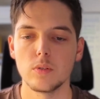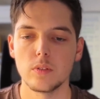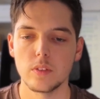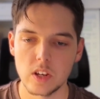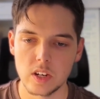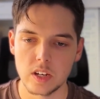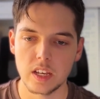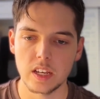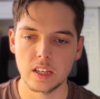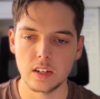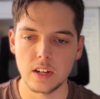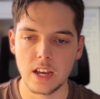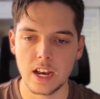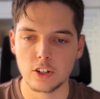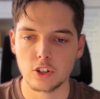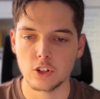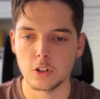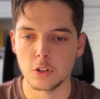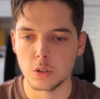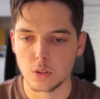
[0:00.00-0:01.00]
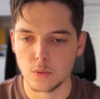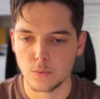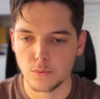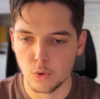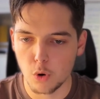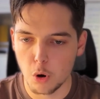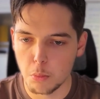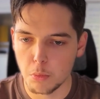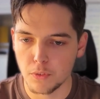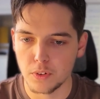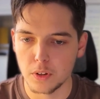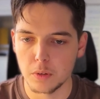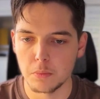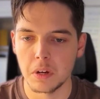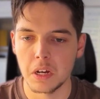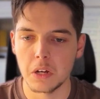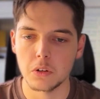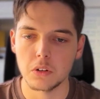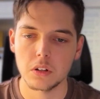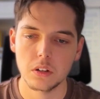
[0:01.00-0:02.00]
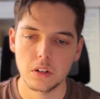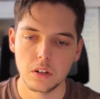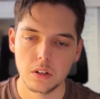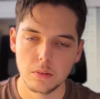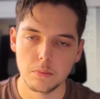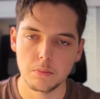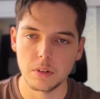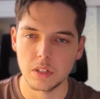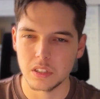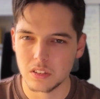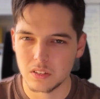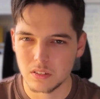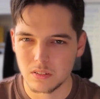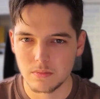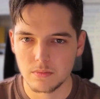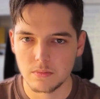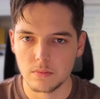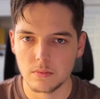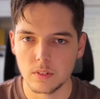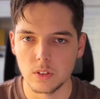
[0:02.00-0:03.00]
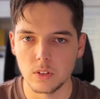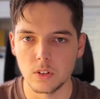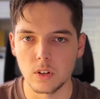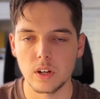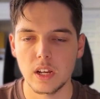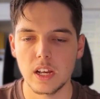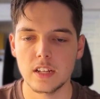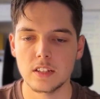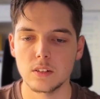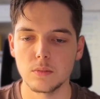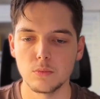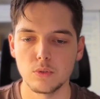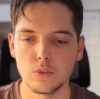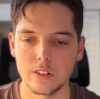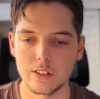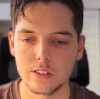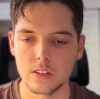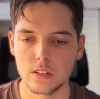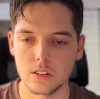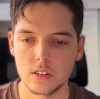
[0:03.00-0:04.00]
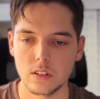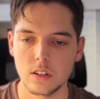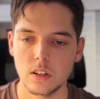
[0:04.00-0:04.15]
they take an action. It's a form of inbound, but it's, has some nuances.